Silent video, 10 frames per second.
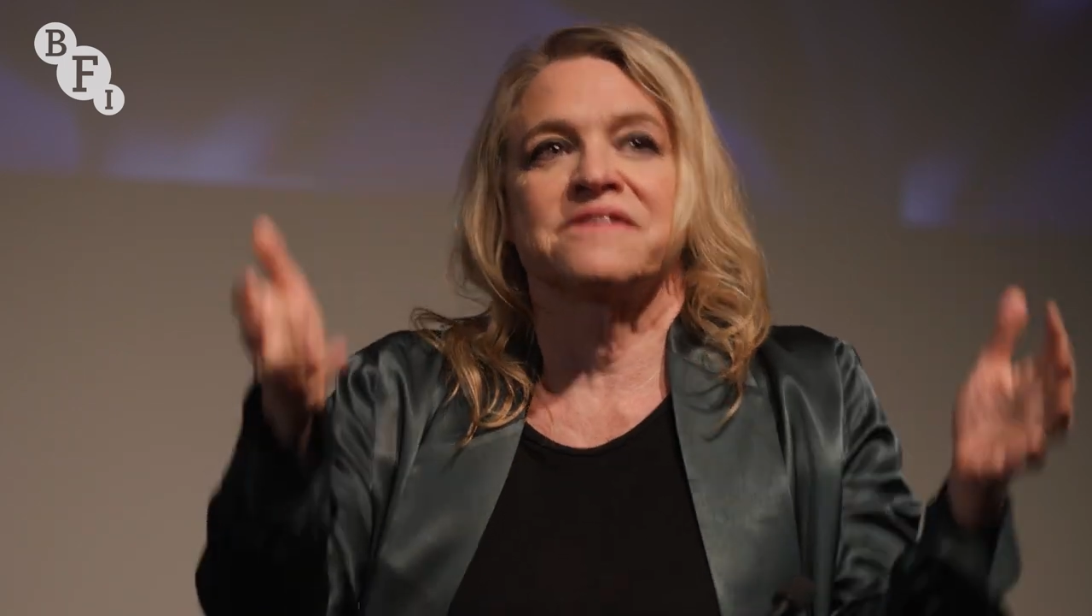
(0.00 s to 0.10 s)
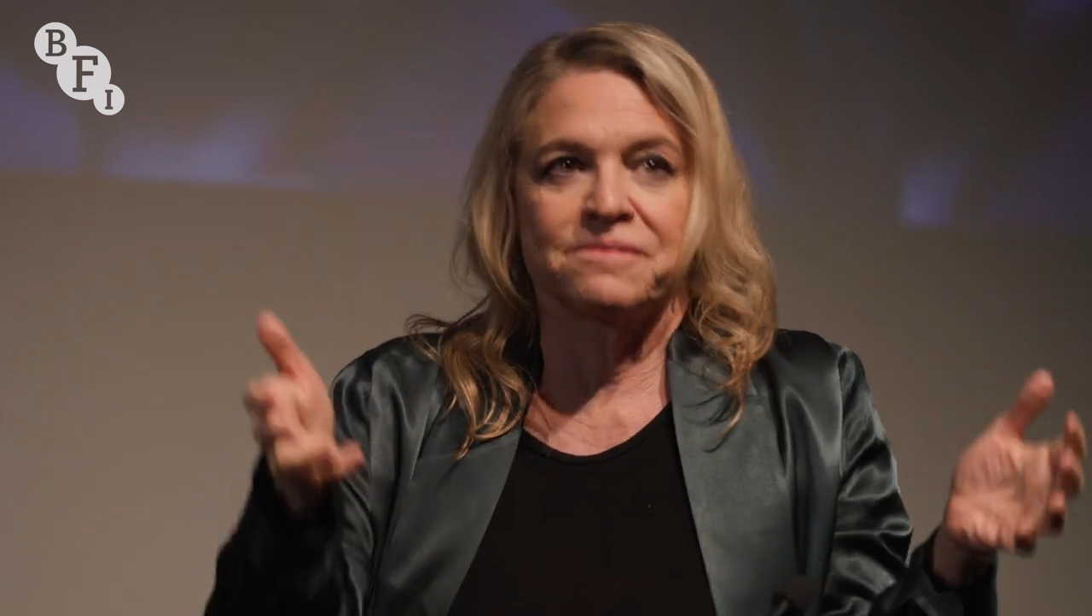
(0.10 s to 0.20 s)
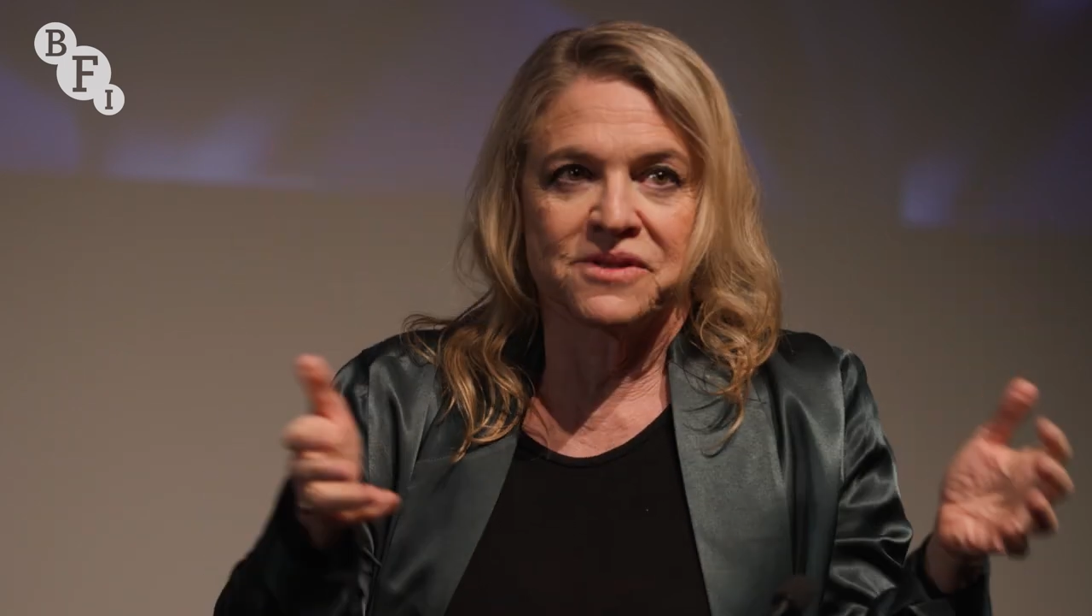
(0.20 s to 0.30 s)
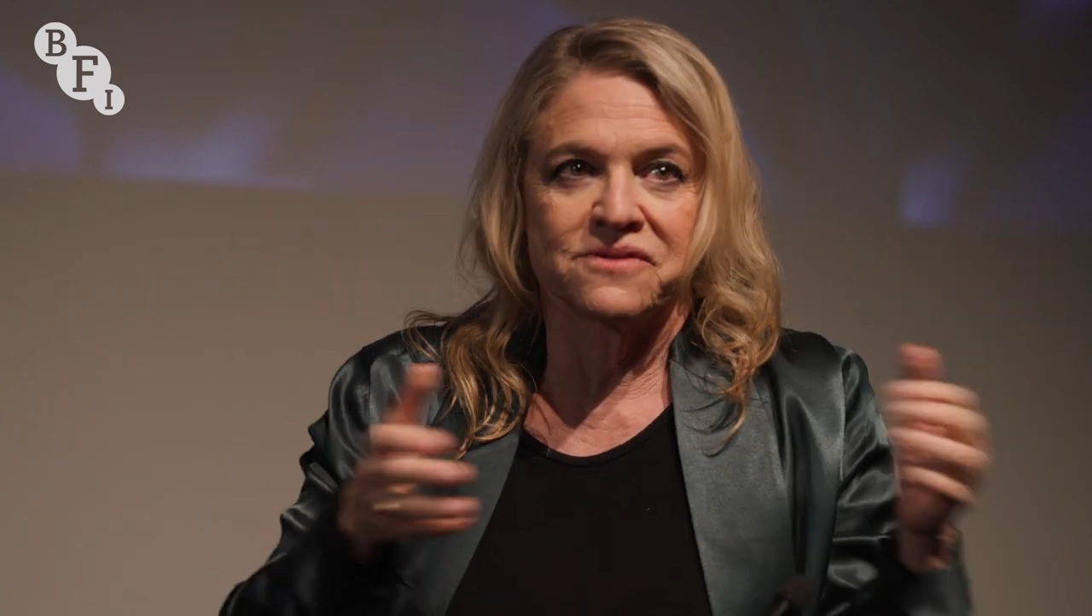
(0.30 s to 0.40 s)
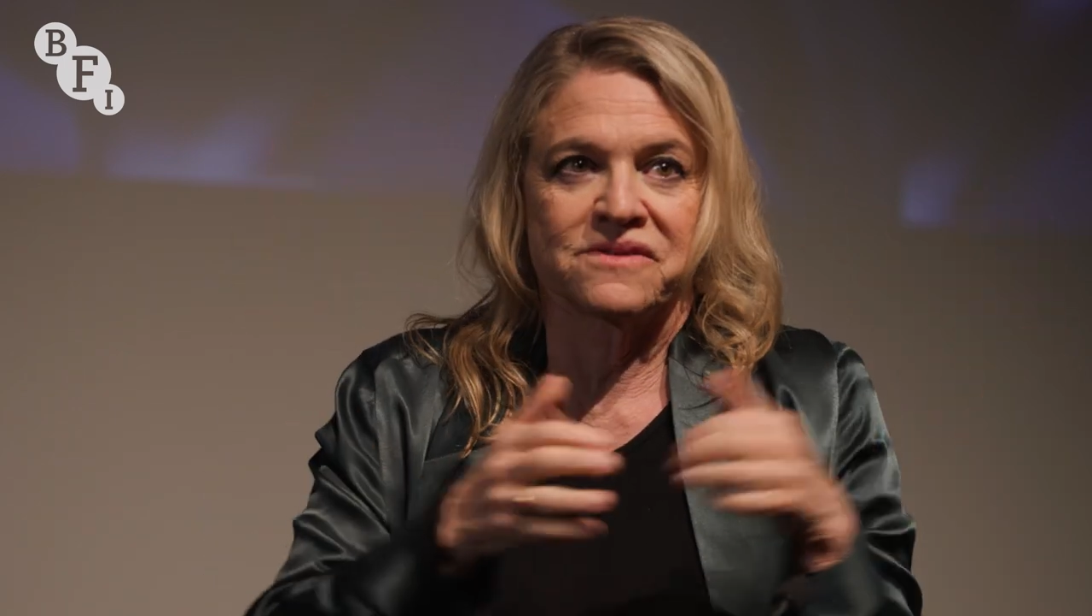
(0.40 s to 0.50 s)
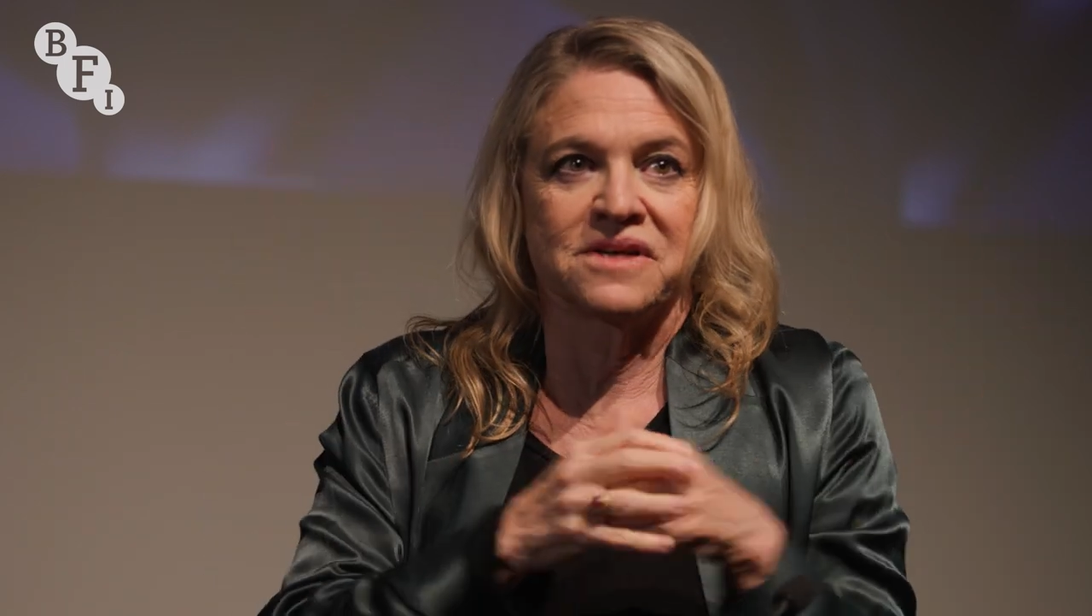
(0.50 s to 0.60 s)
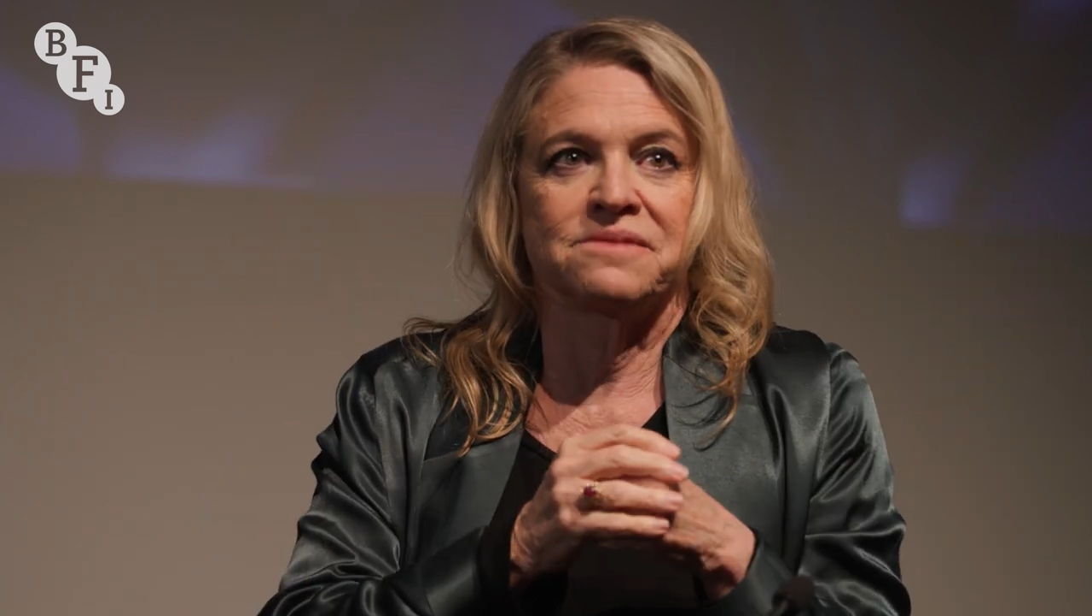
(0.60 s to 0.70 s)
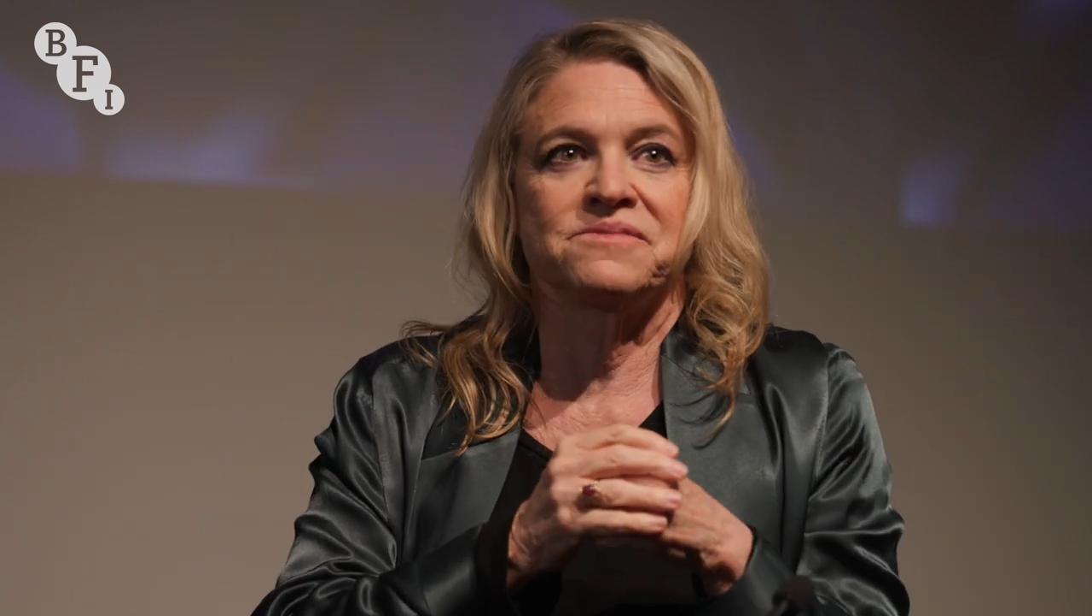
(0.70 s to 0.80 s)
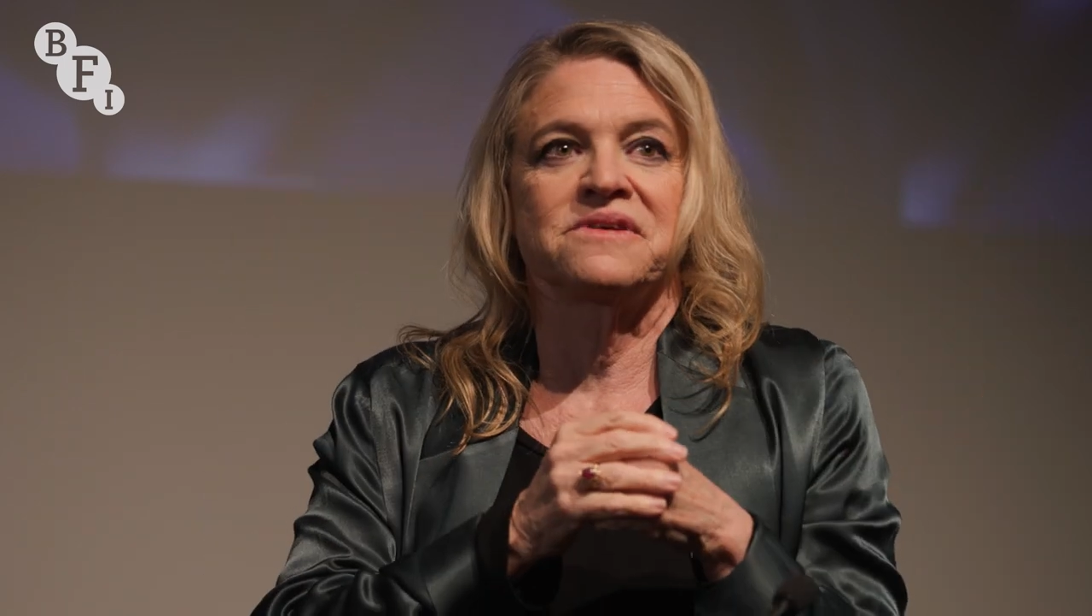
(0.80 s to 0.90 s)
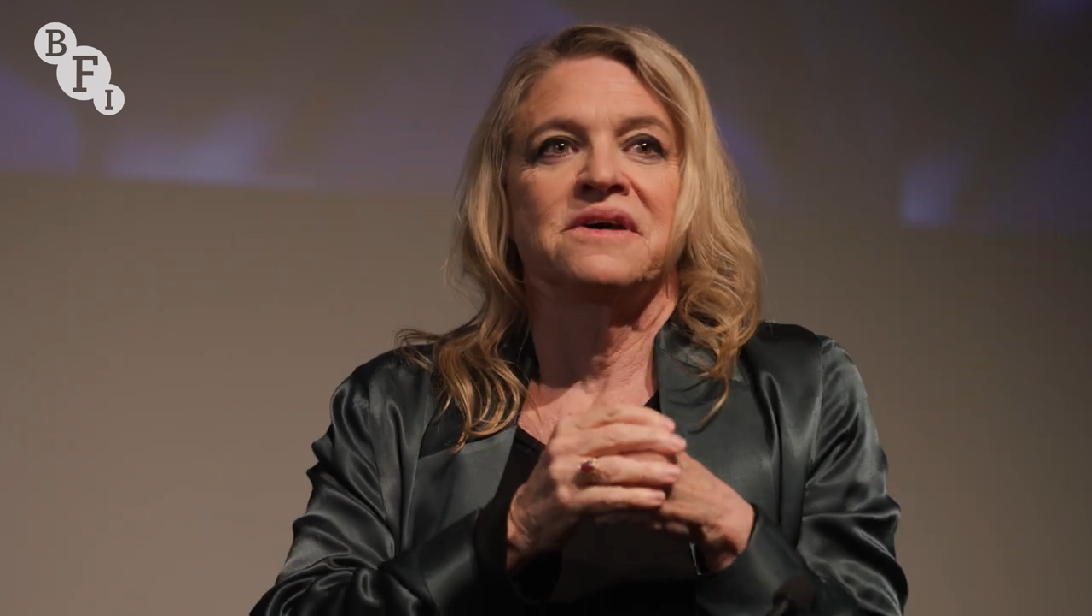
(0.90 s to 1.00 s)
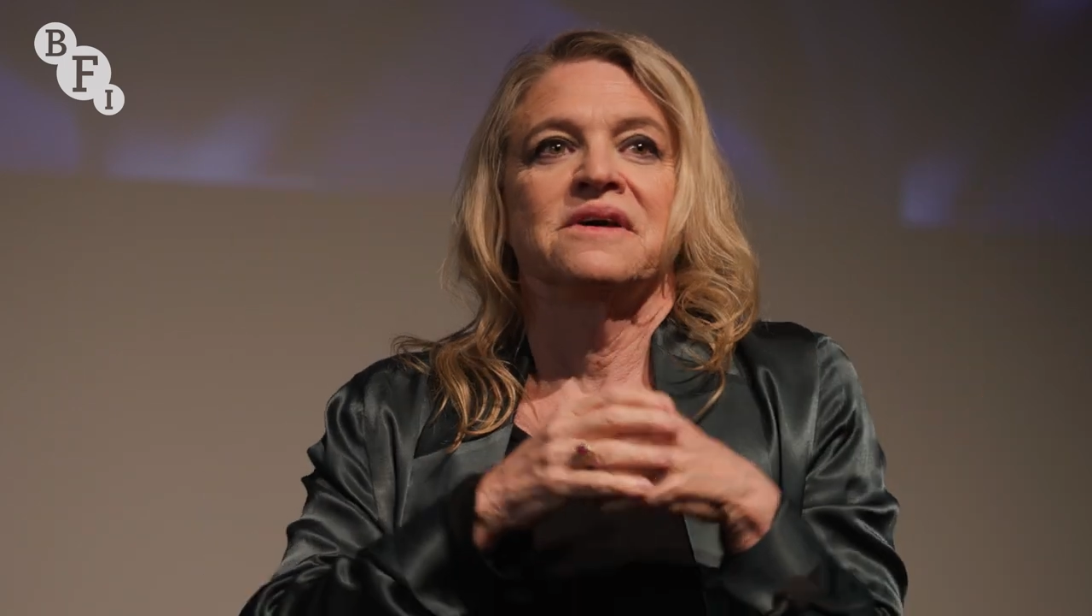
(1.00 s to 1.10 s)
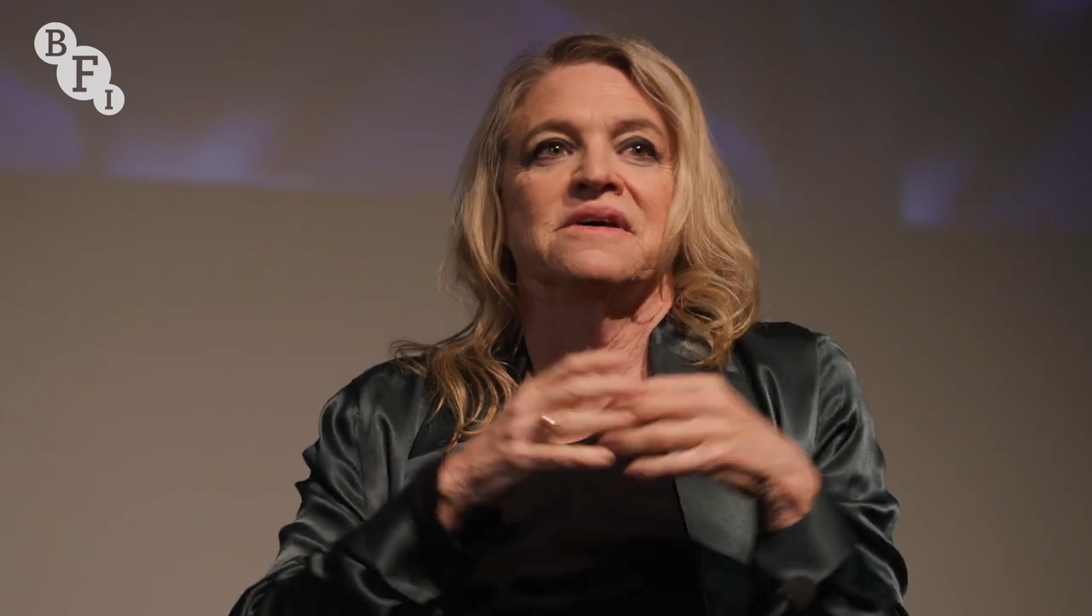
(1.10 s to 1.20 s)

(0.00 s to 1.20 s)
some of those clips